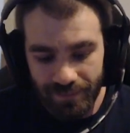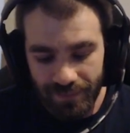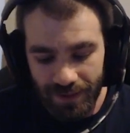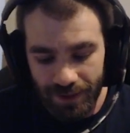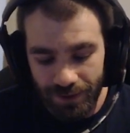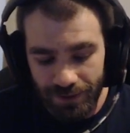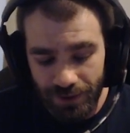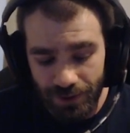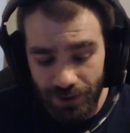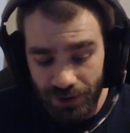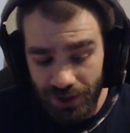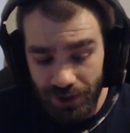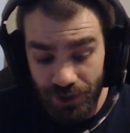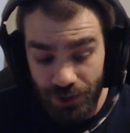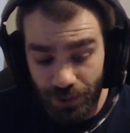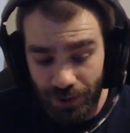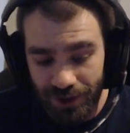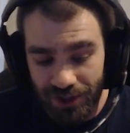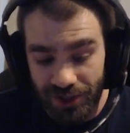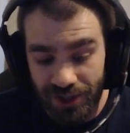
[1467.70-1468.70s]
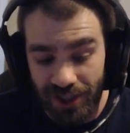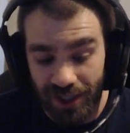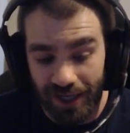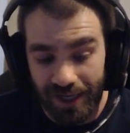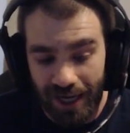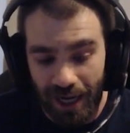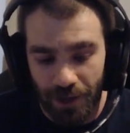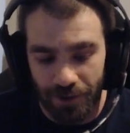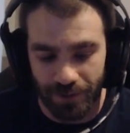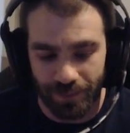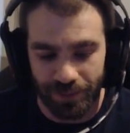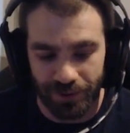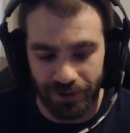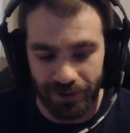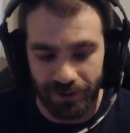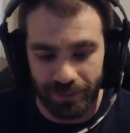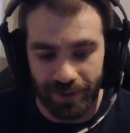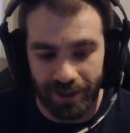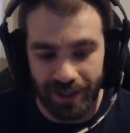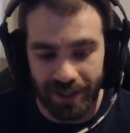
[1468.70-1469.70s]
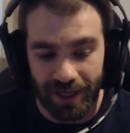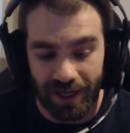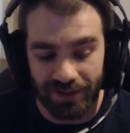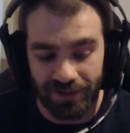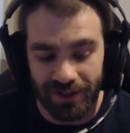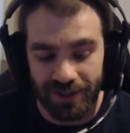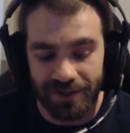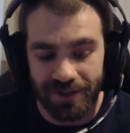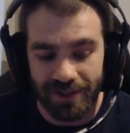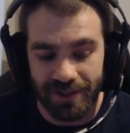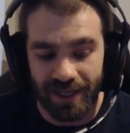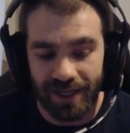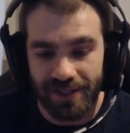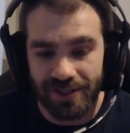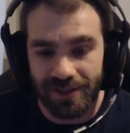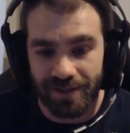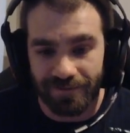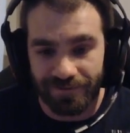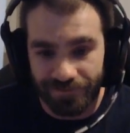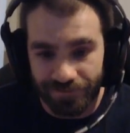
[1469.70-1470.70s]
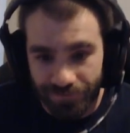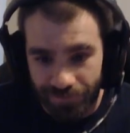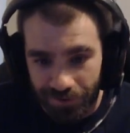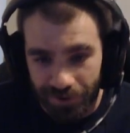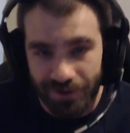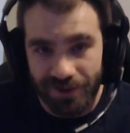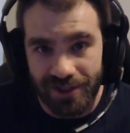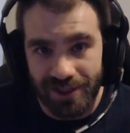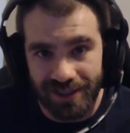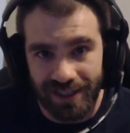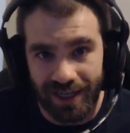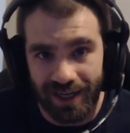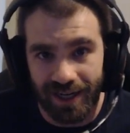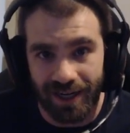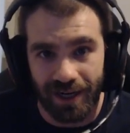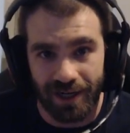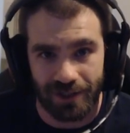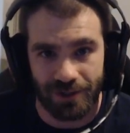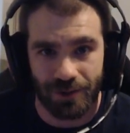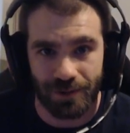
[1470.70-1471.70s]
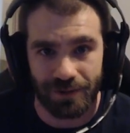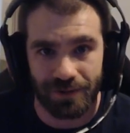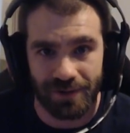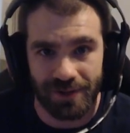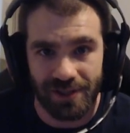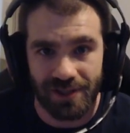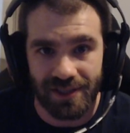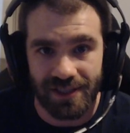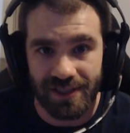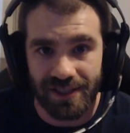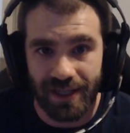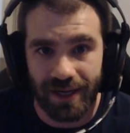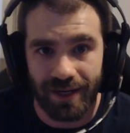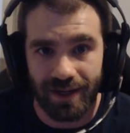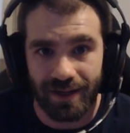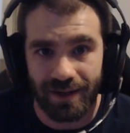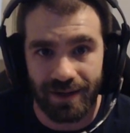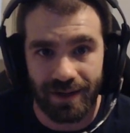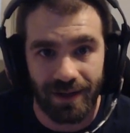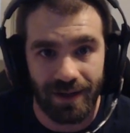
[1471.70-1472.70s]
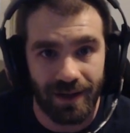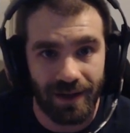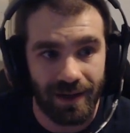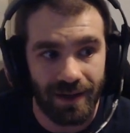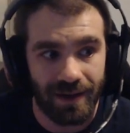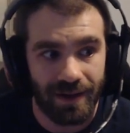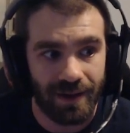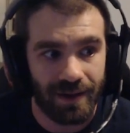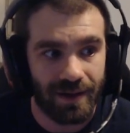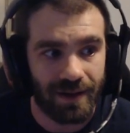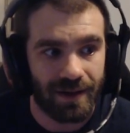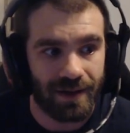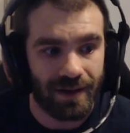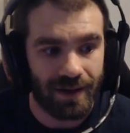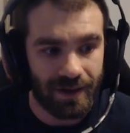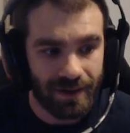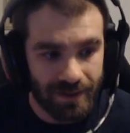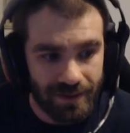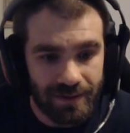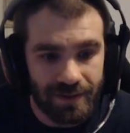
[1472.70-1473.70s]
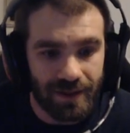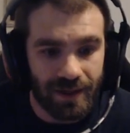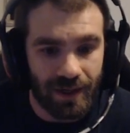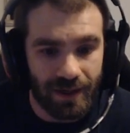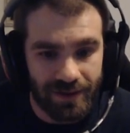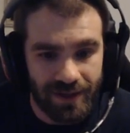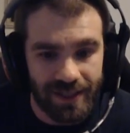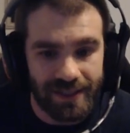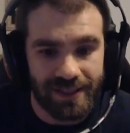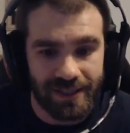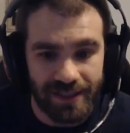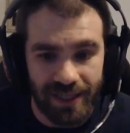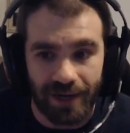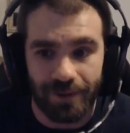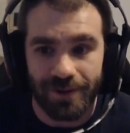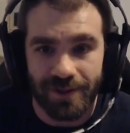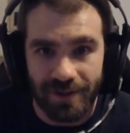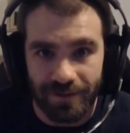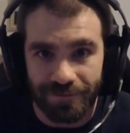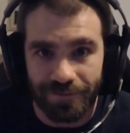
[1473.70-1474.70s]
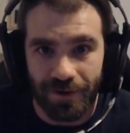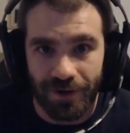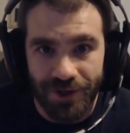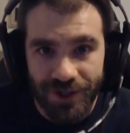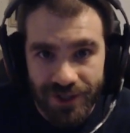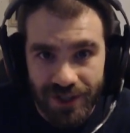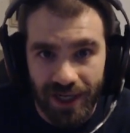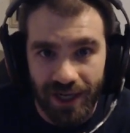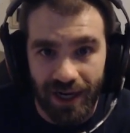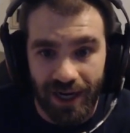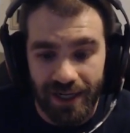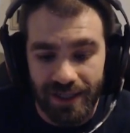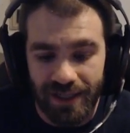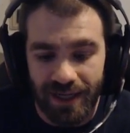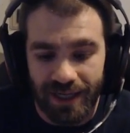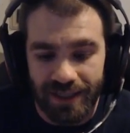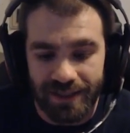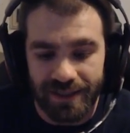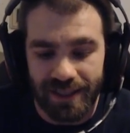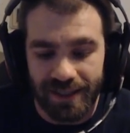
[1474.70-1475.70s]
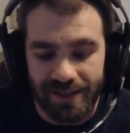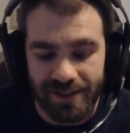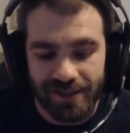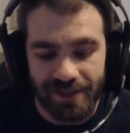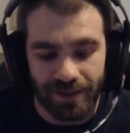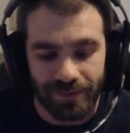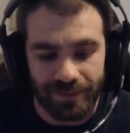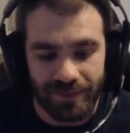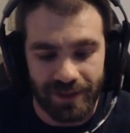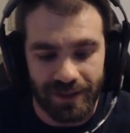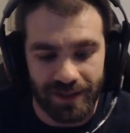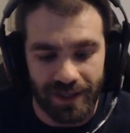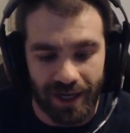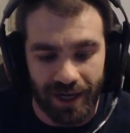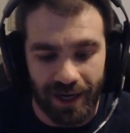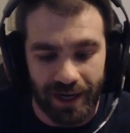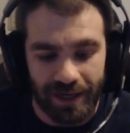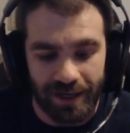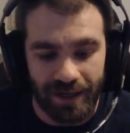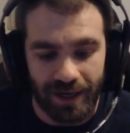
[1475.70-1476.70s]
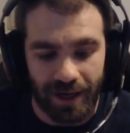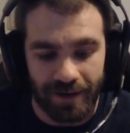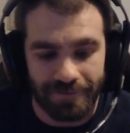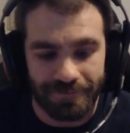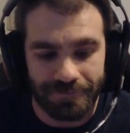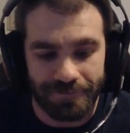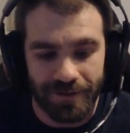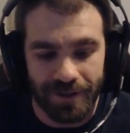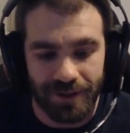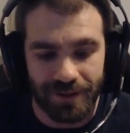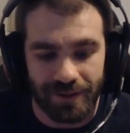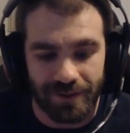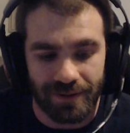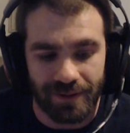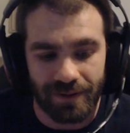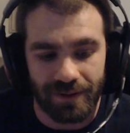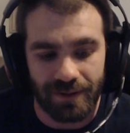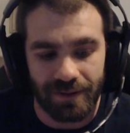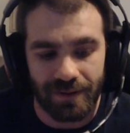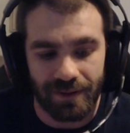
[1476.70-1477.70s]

using Twitch as an accountability buddy, I think today's the first day I truly succeeded. I think today was the first day I did something that I feel